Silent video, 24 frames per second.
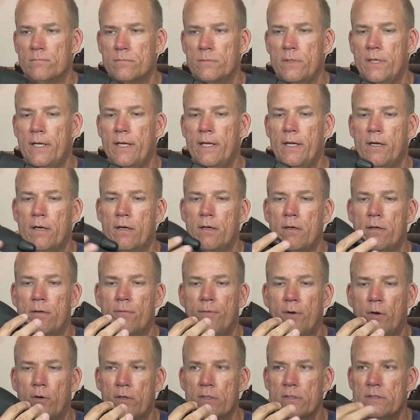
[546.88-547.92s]
Here, the
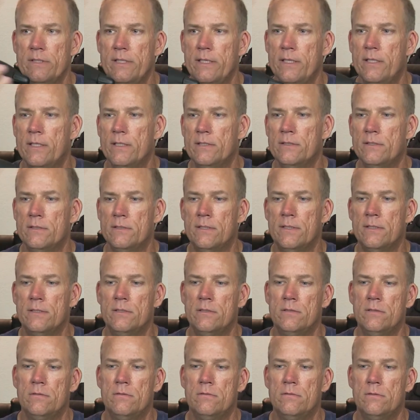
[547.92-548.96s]
focusing. This
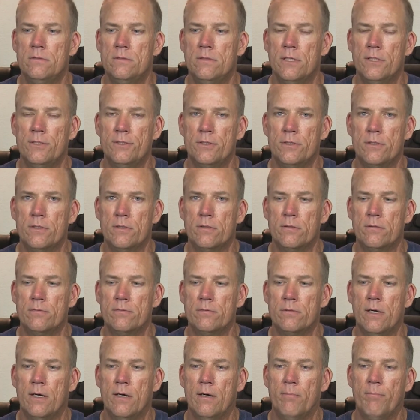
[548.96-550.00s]
does your
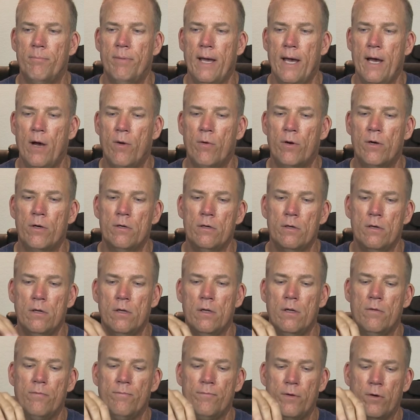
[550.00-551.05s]
power
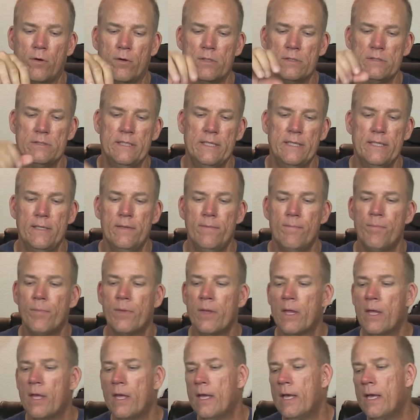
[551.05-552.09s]
focusing.
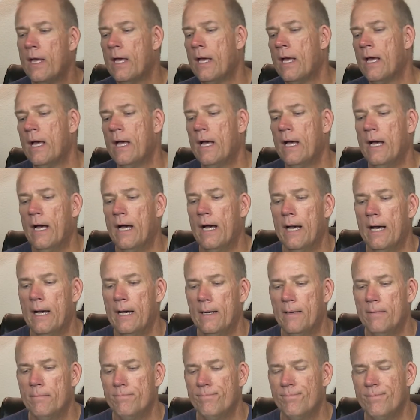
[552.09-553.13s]

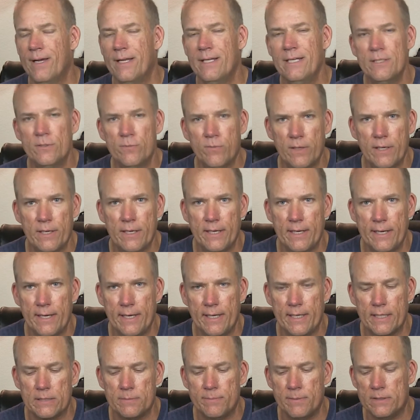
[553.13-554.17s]
I just wanted an
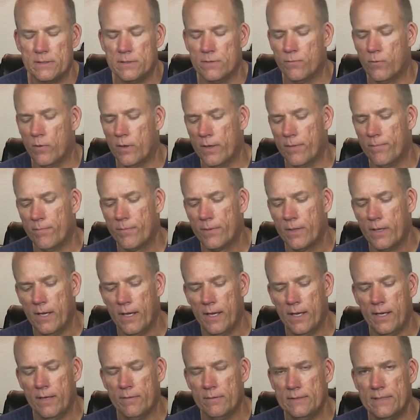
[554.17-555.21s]
inexpensive one.
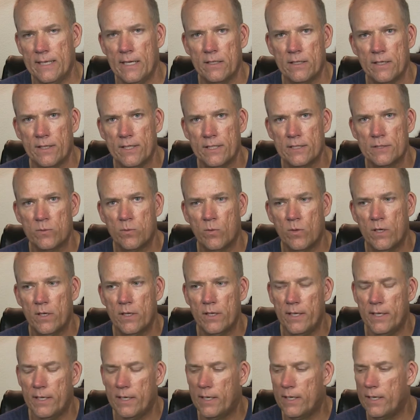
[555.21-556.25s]
And it was down to this
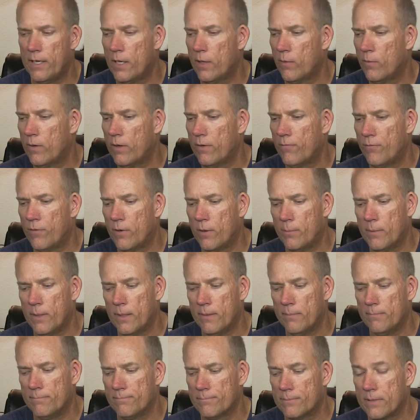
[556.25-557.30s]
one and another one from
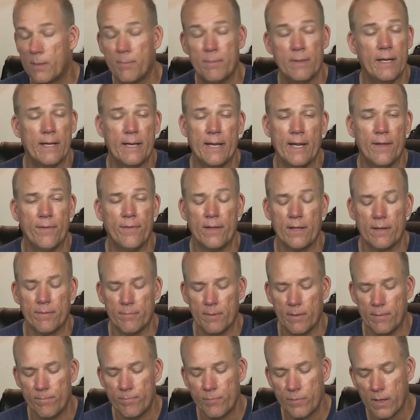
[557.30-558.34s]
a company I can't think of
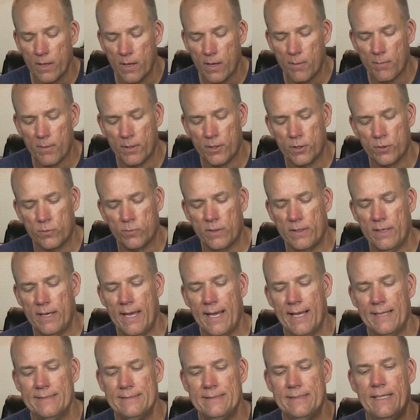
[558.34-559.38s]
it. But this one
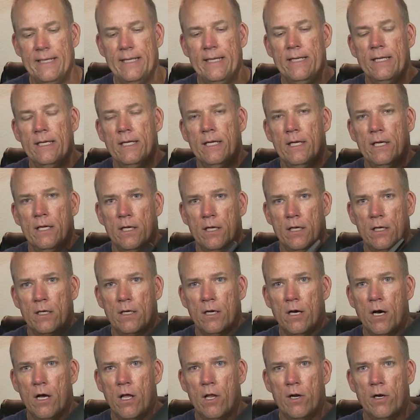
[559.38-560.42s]
has the
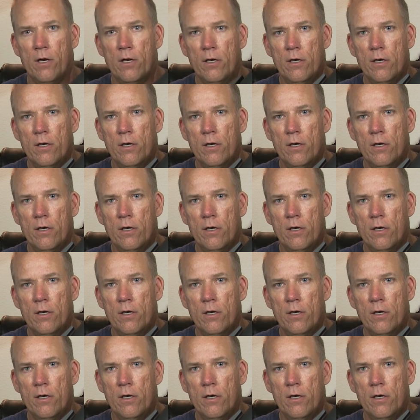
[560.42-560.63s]
collar